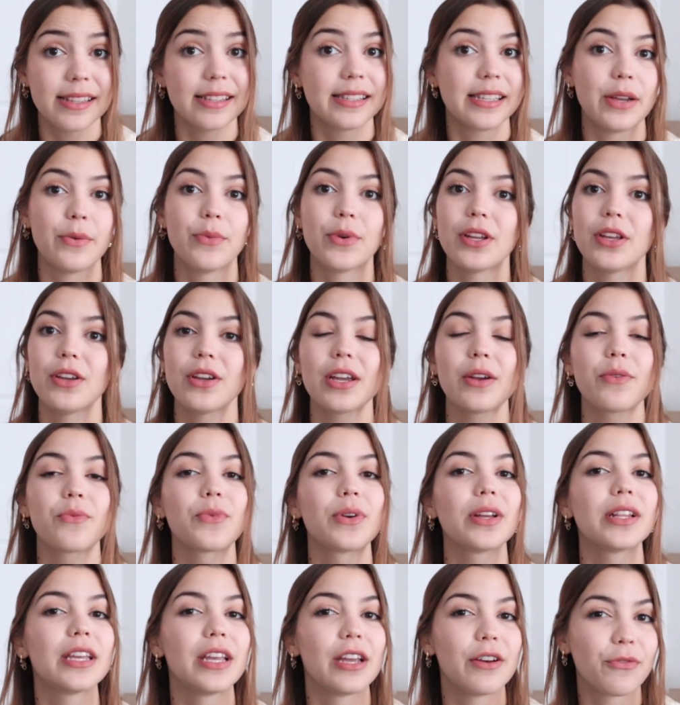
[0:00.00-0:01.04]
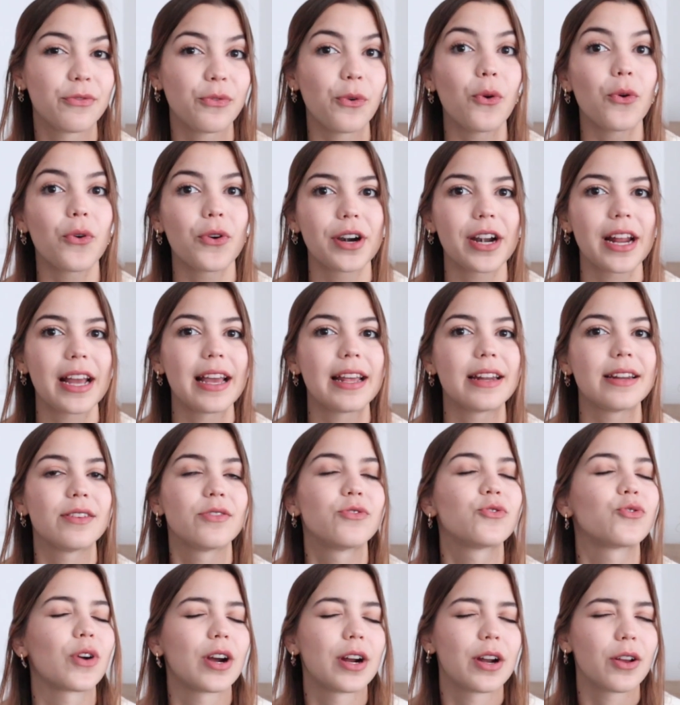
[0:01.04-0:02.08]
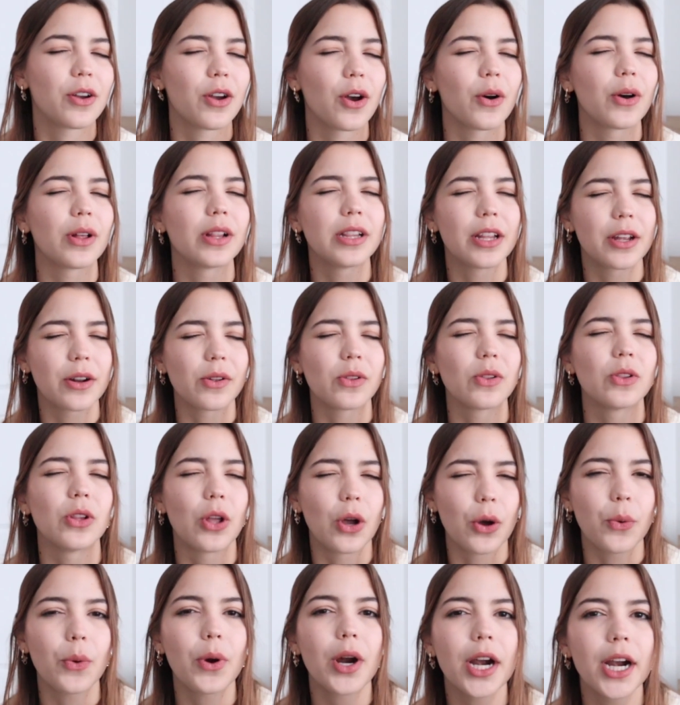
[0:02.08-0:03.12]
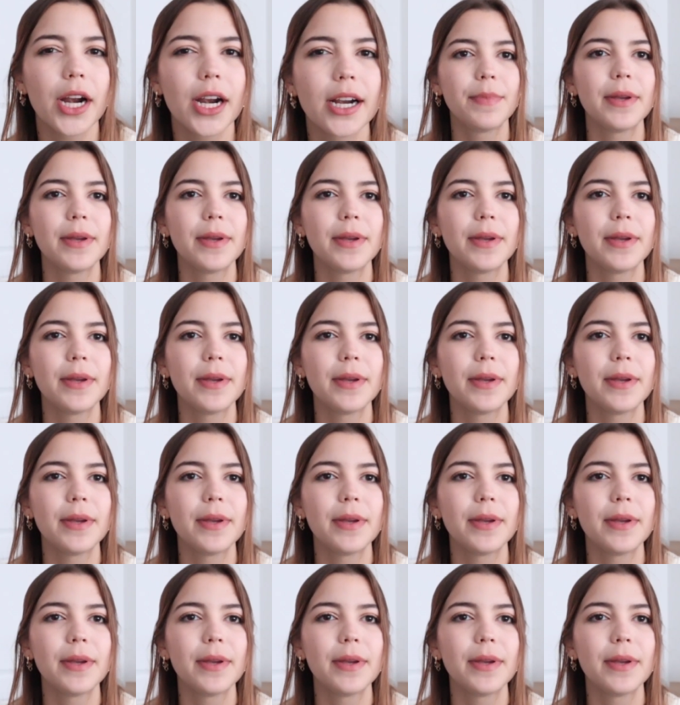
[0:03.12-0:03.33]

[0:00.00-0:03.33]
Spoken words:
see what you can really afford, and try to go a little lower,